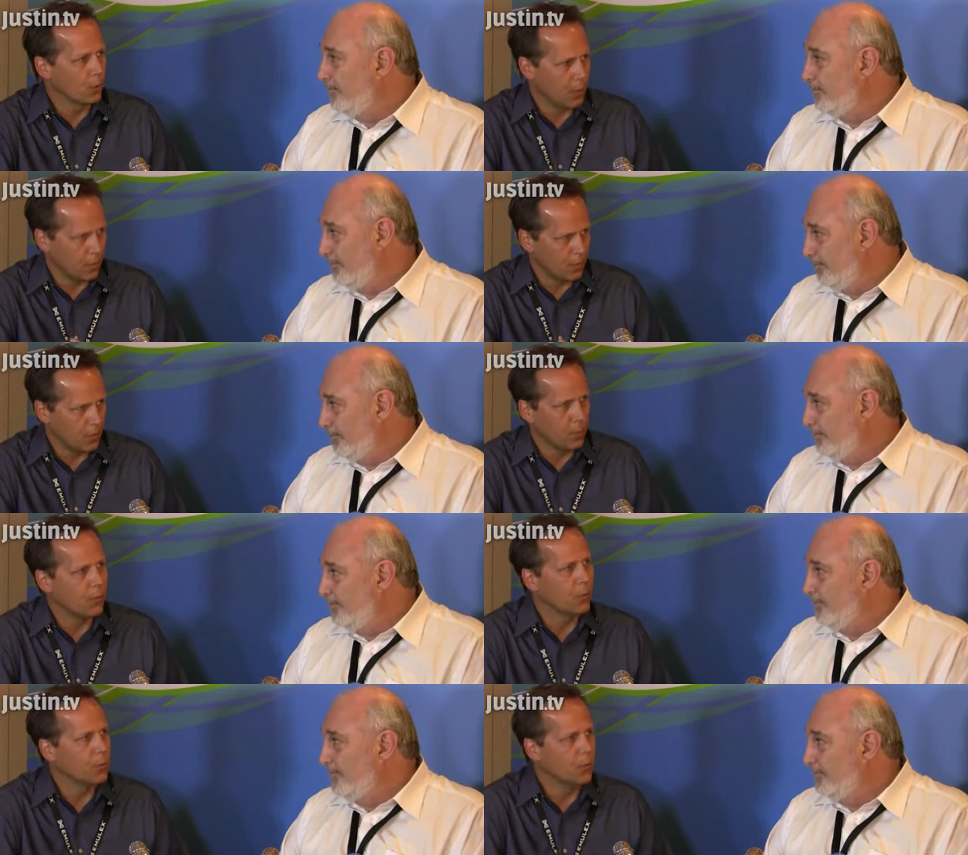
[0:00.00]
Speaker 1: course, by
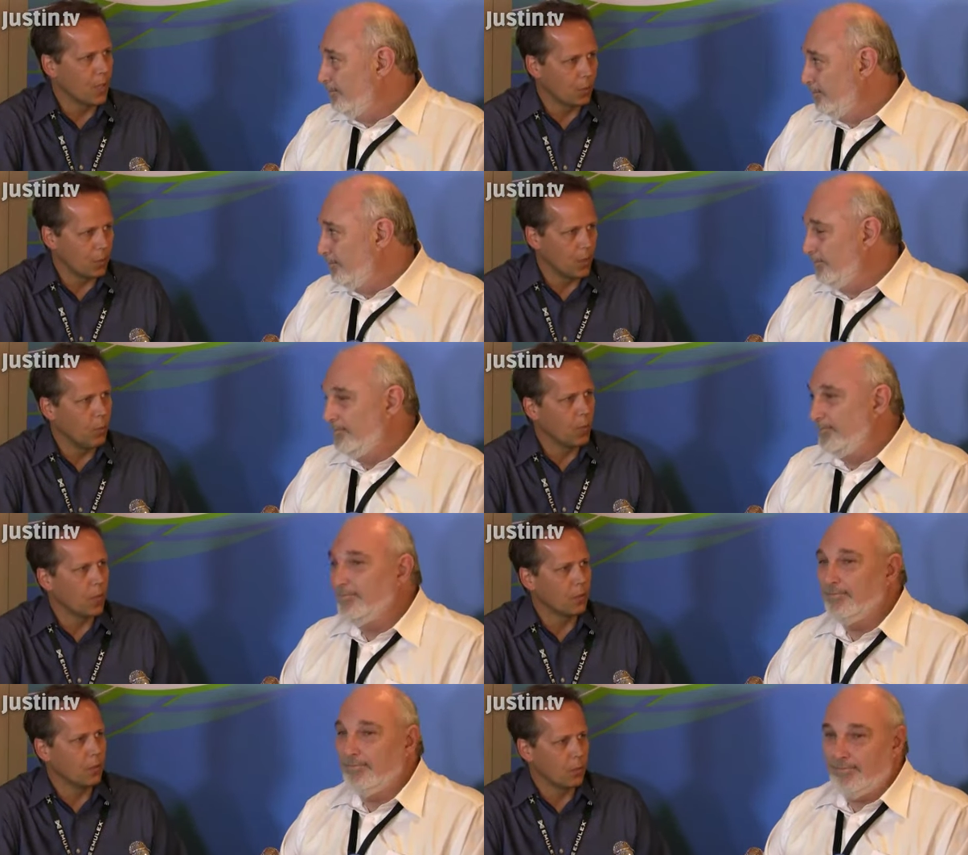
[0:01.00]
some folks like Amazon
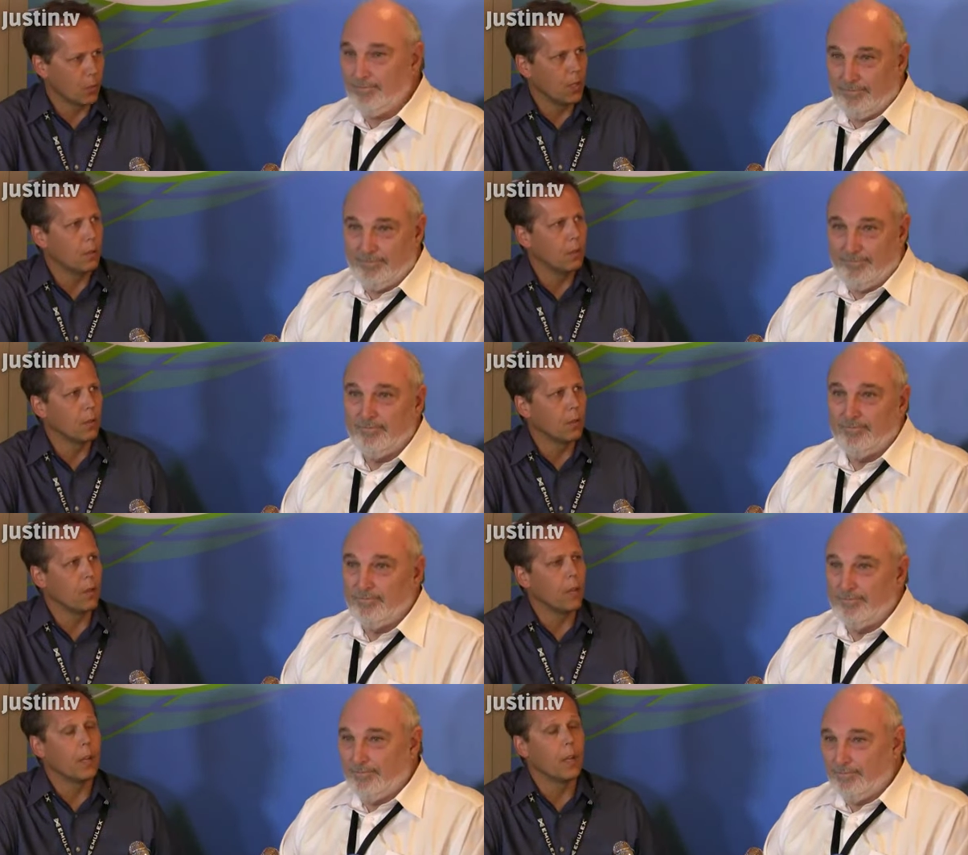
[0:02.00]
with S3. You
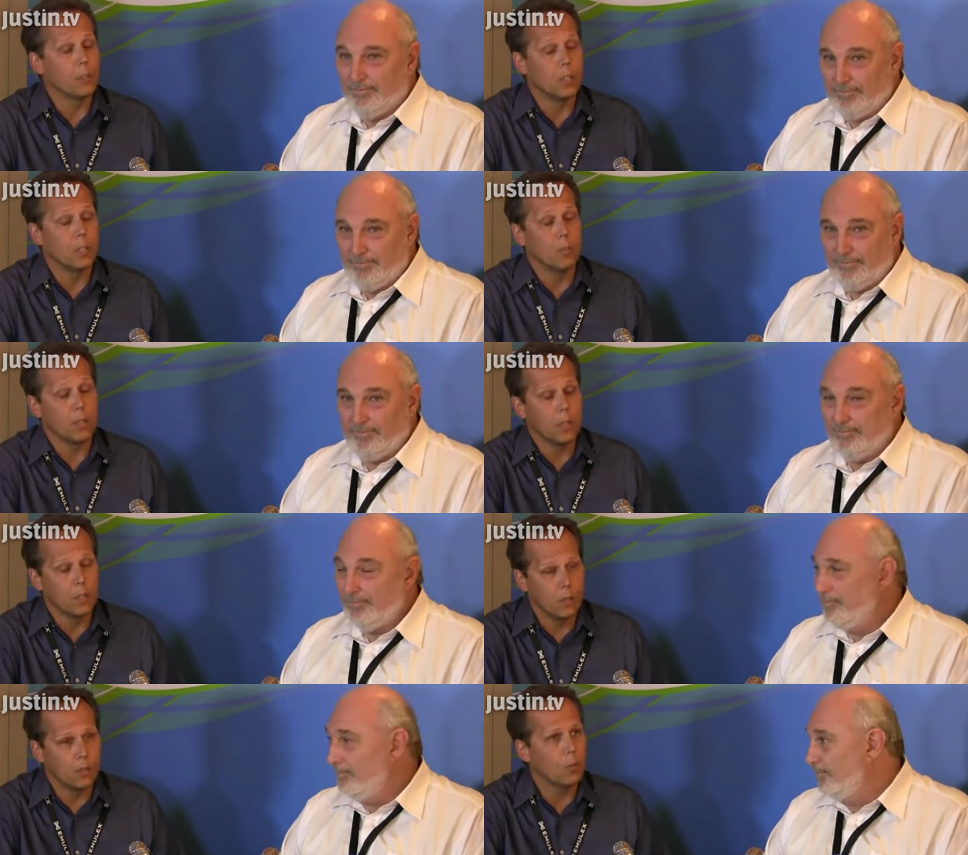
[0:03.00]
know that HTTP
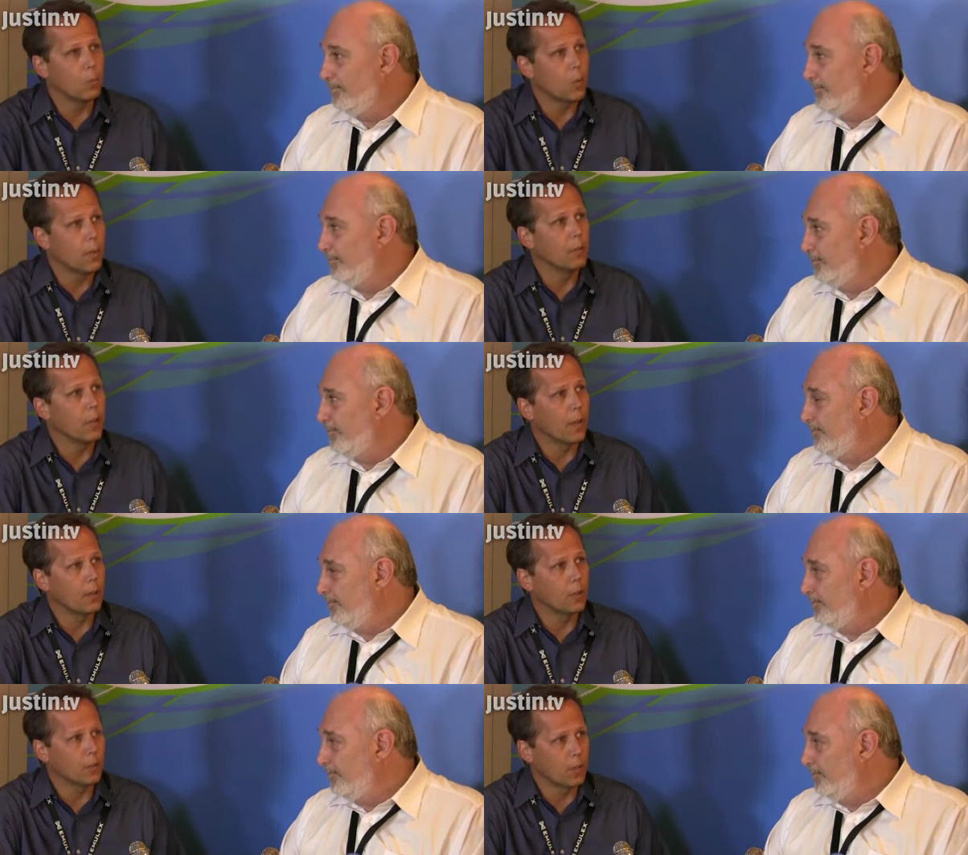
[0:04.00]
is the way to
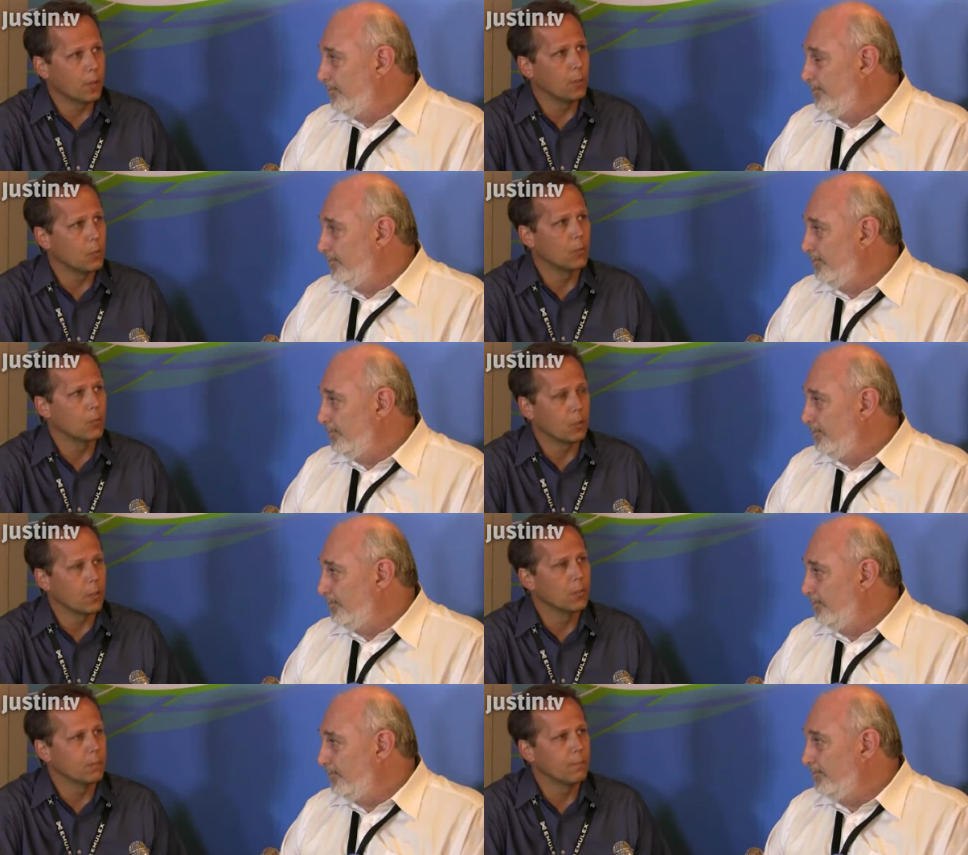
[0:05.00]
access cloud and object
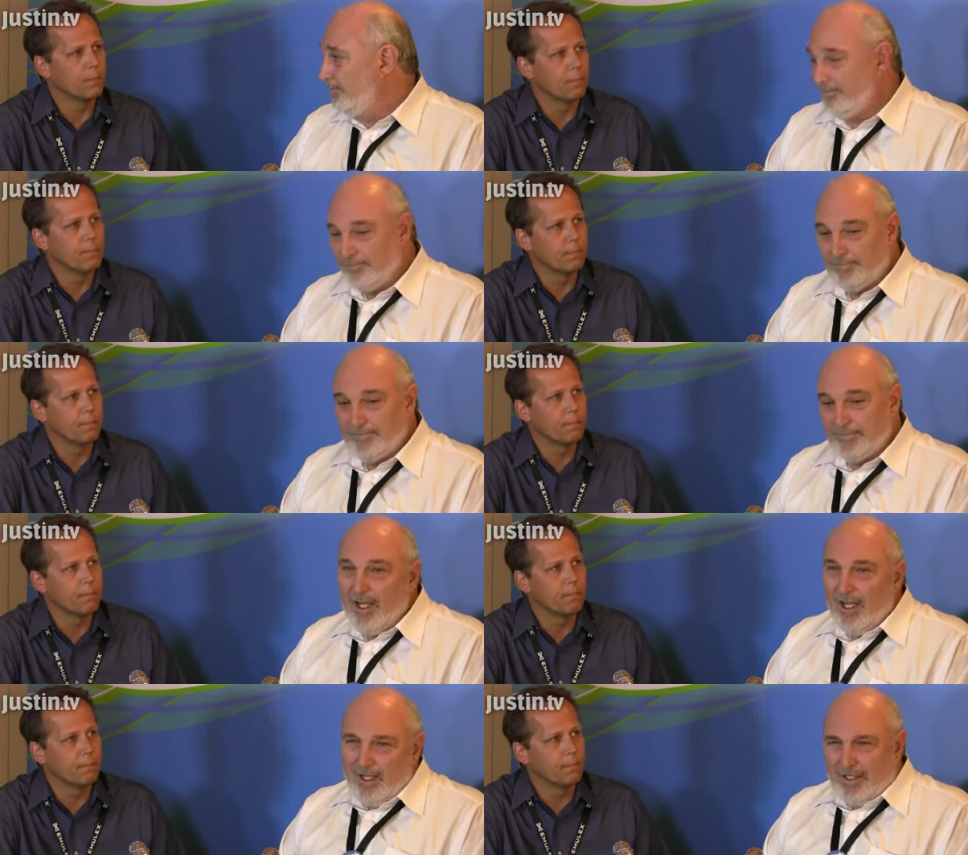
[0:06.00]
storage.
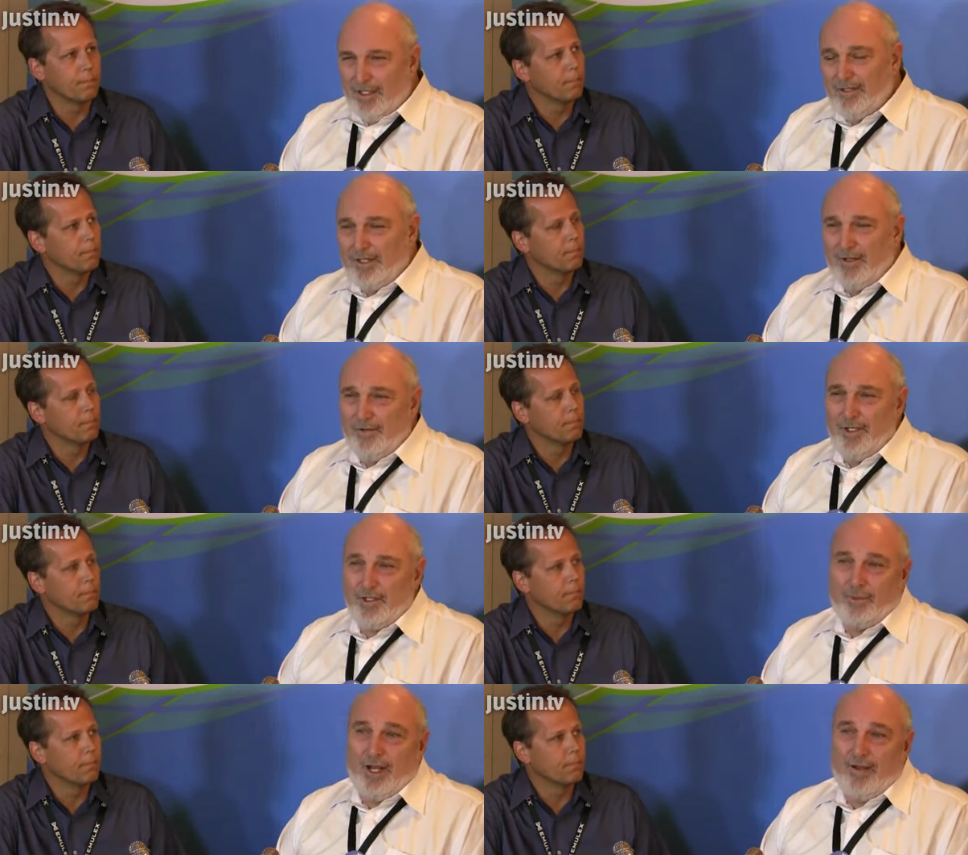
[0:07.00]
Speaker 2: Mm-hmm. You can think of it
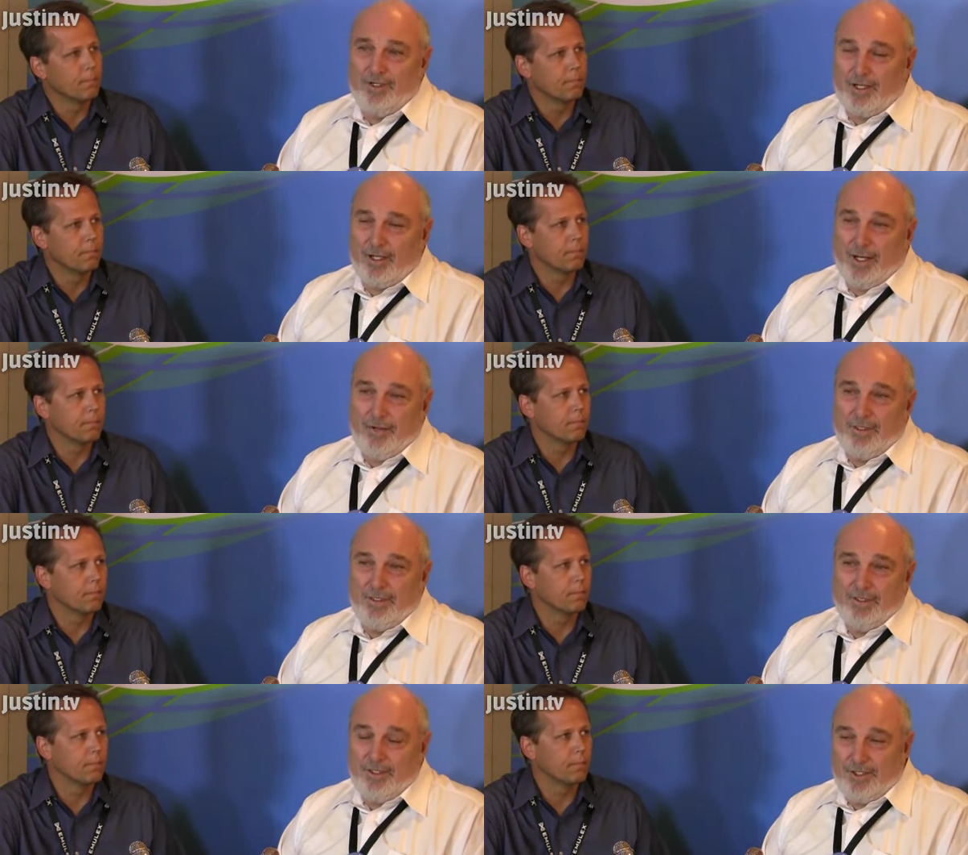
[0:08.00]
as a private cloud,
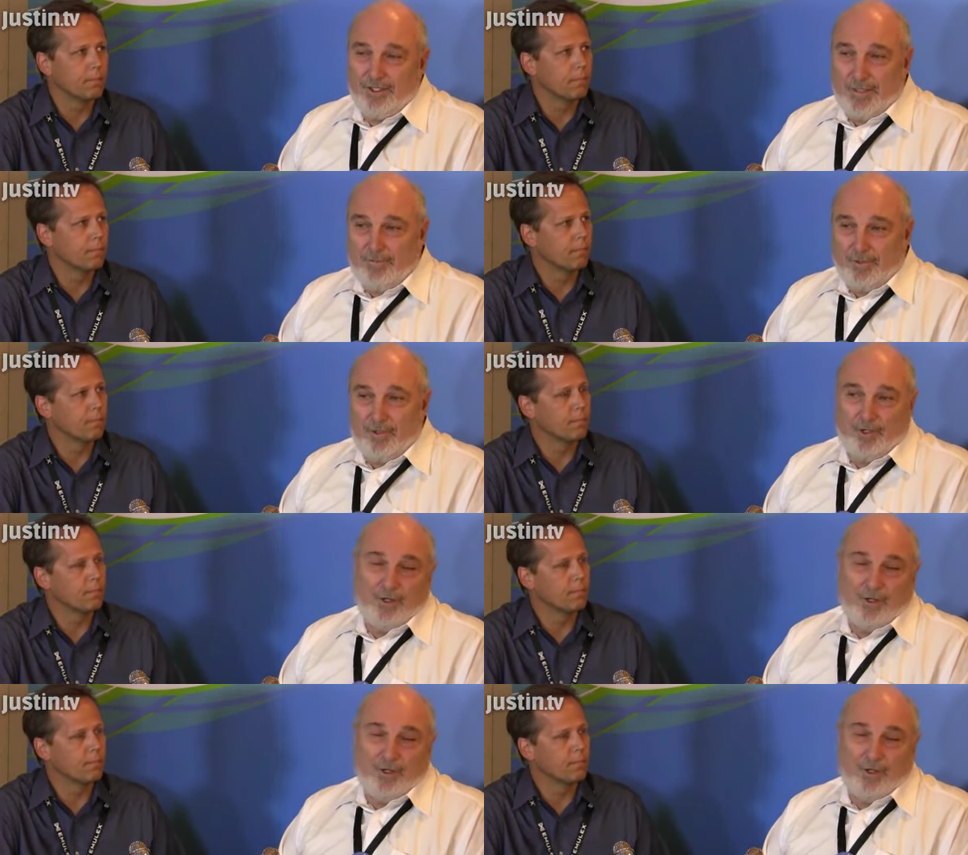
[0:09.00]
but then there's just people are